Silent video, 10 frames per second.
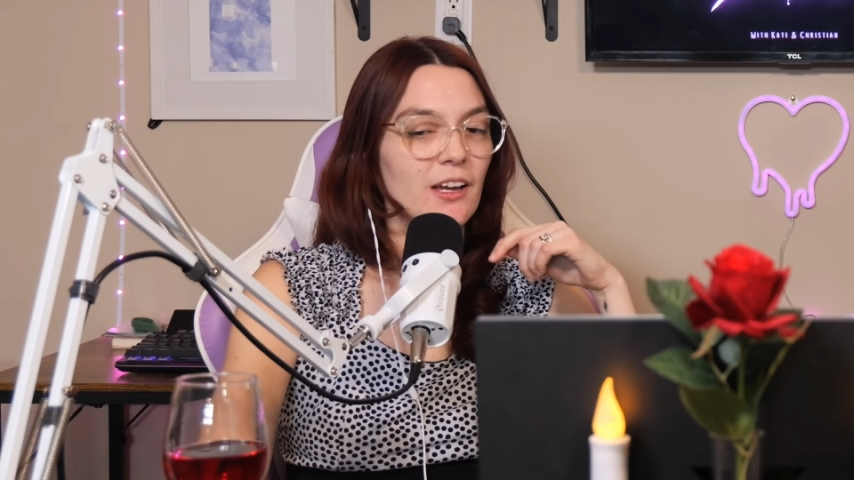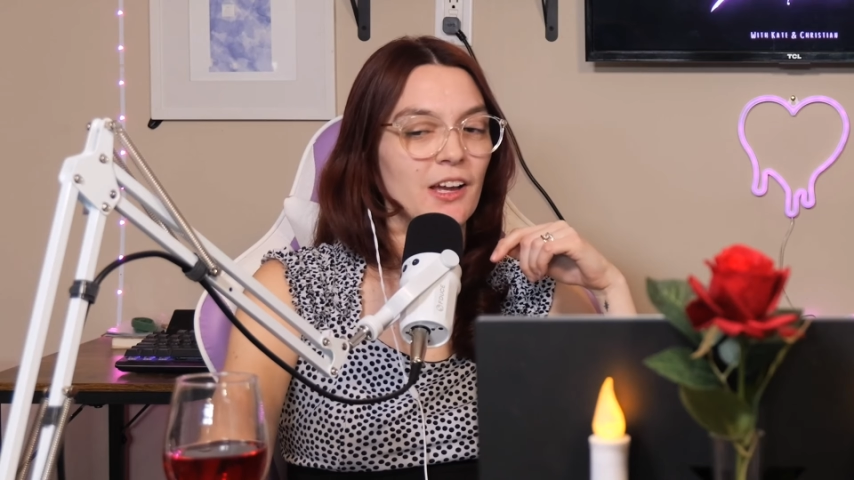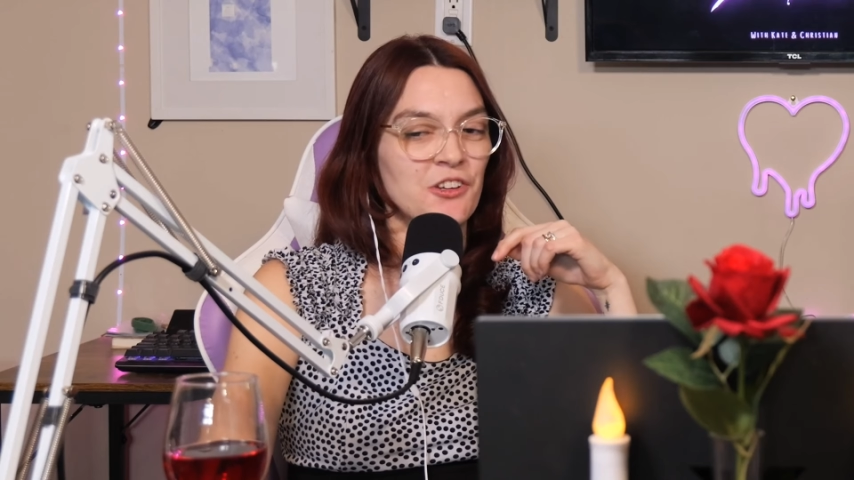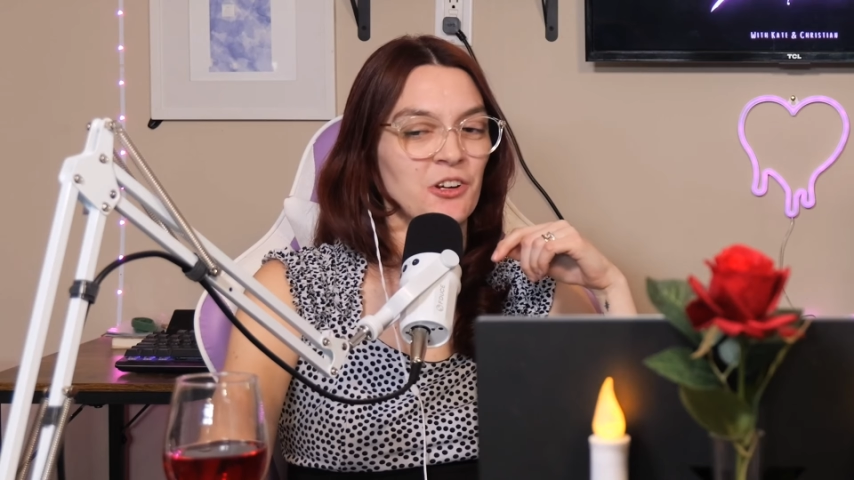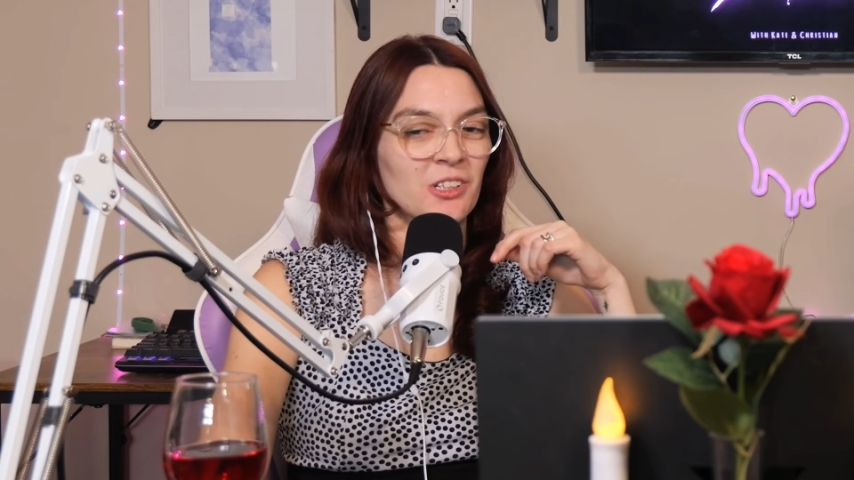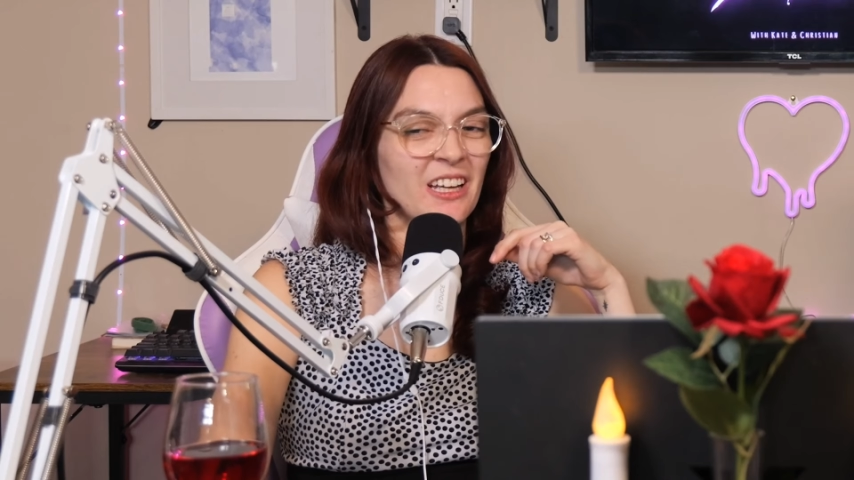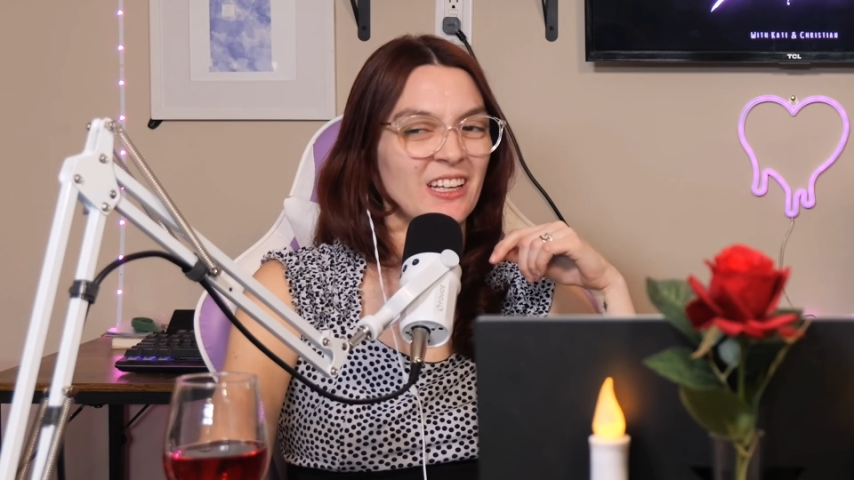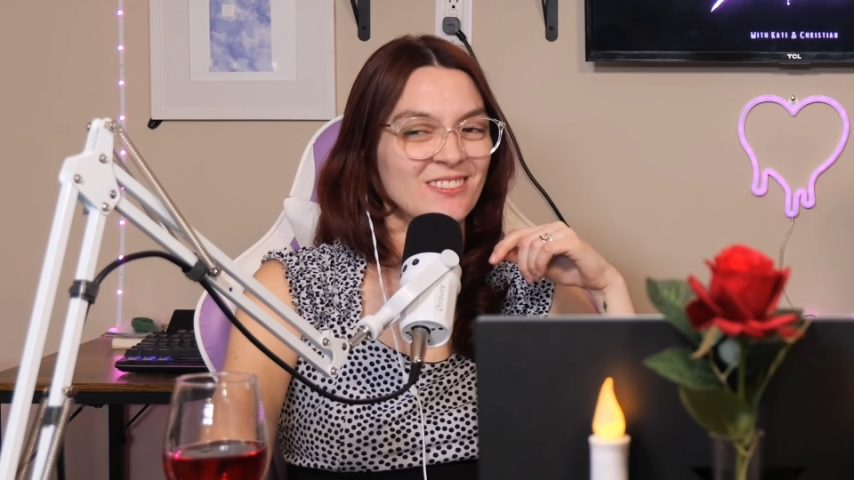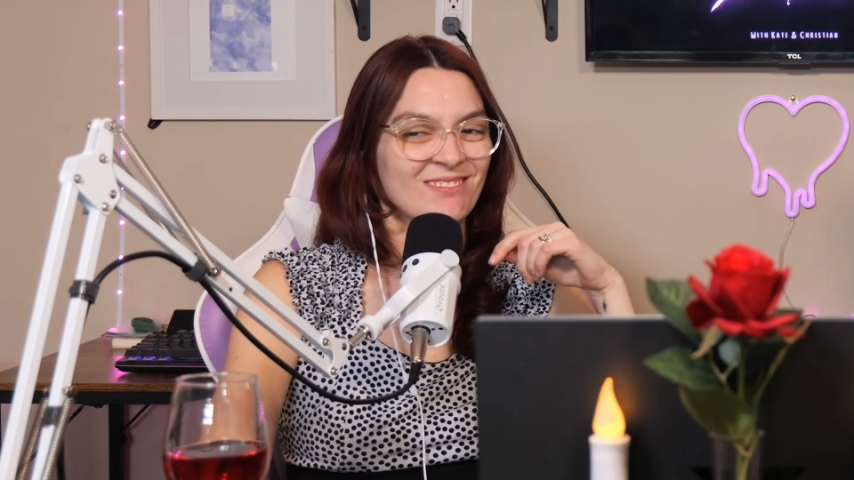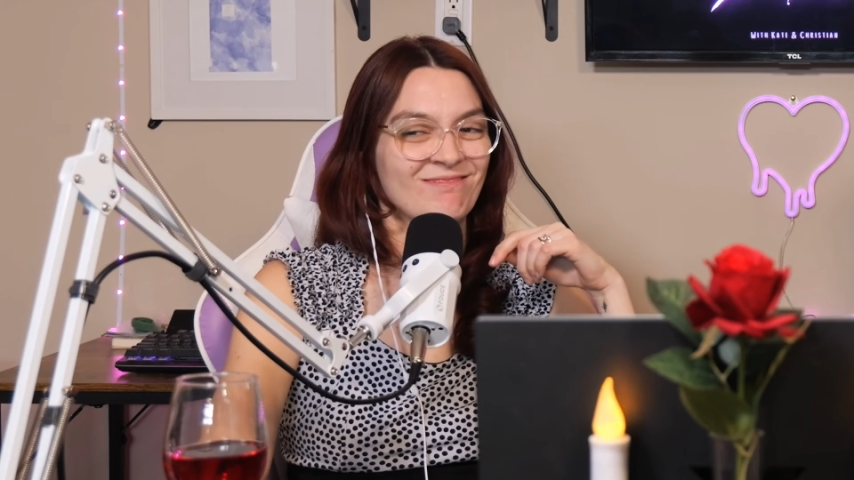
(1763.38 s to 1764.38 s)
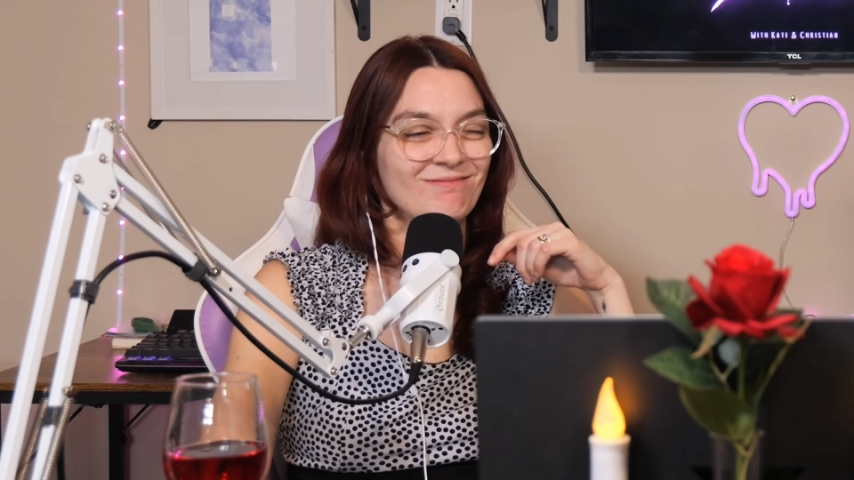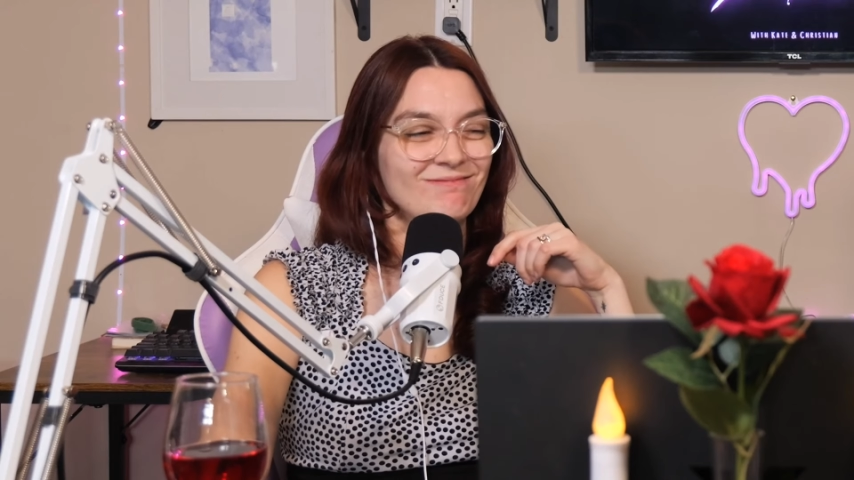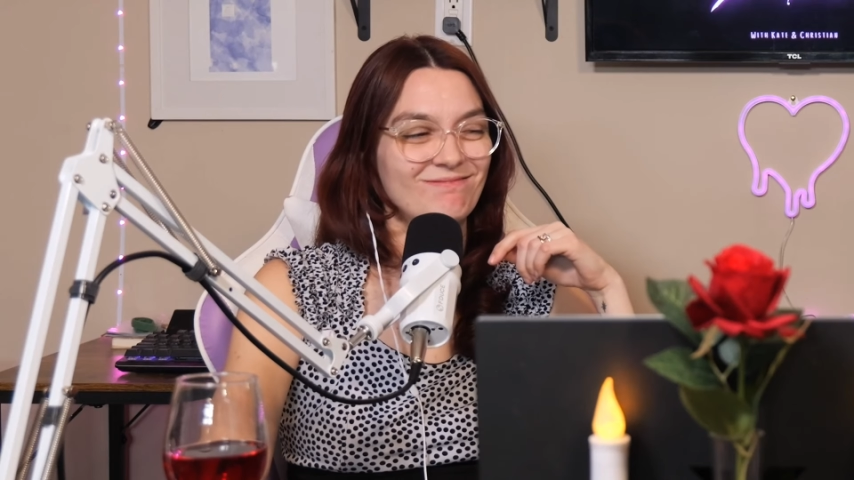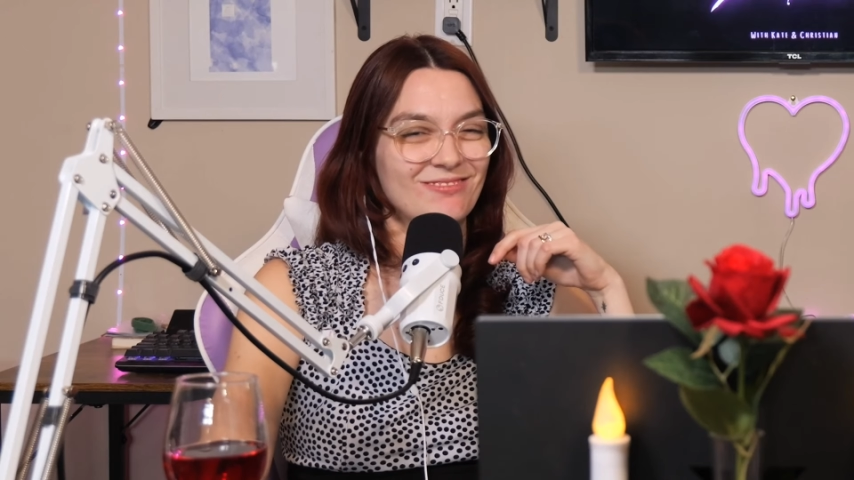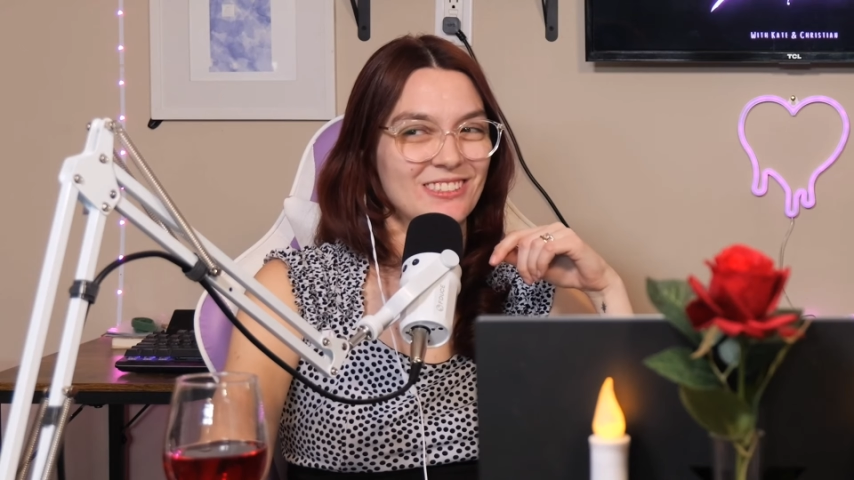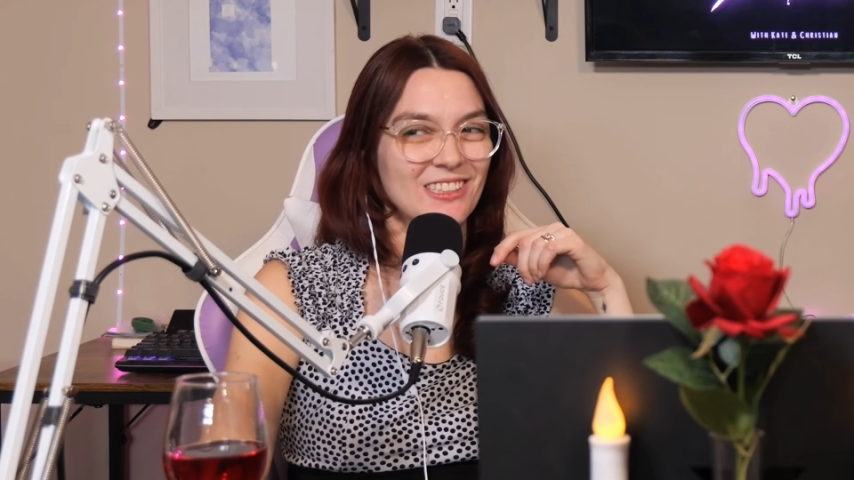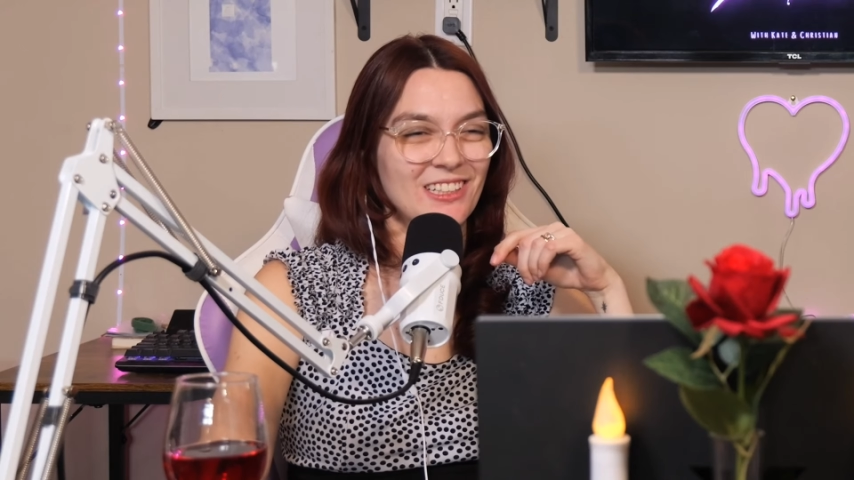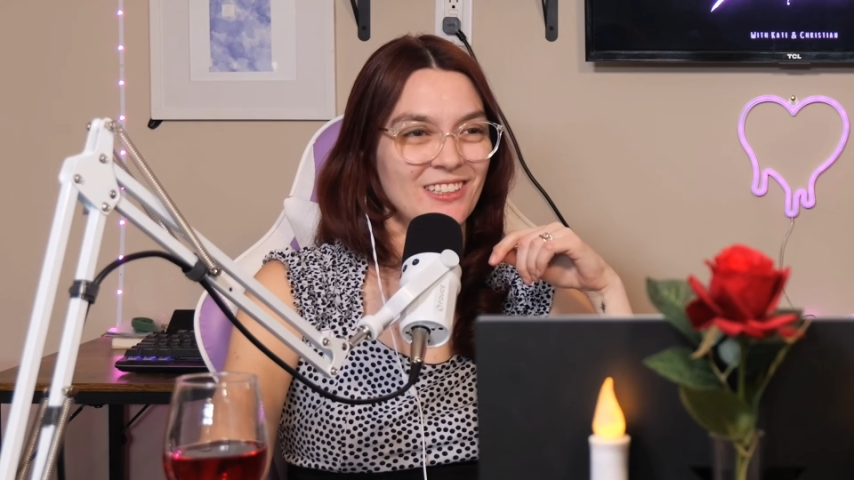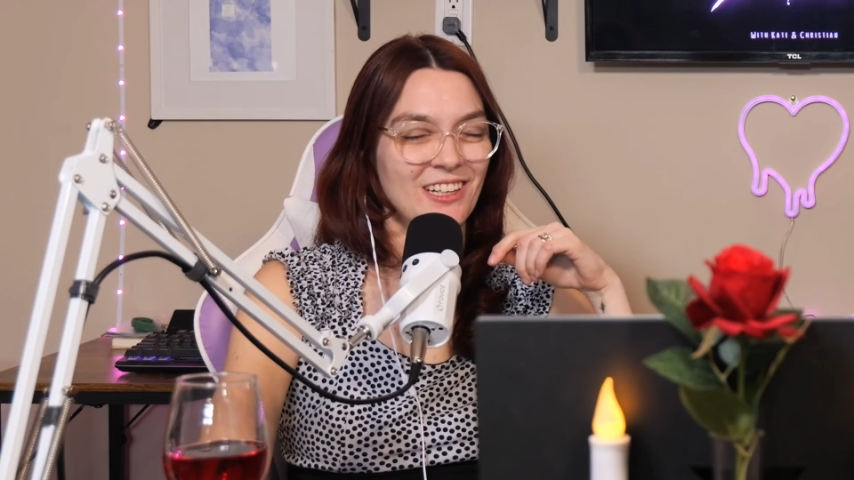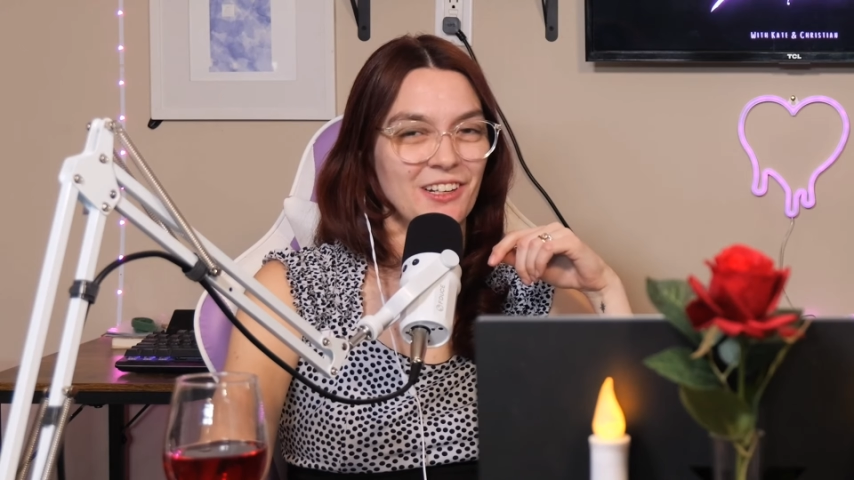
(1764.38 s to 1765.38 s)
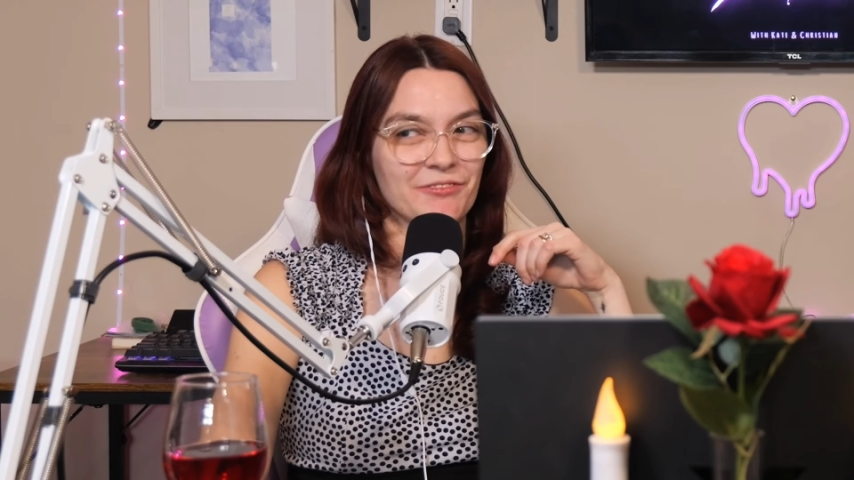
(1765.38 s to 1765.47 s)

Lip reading: And you're like, kind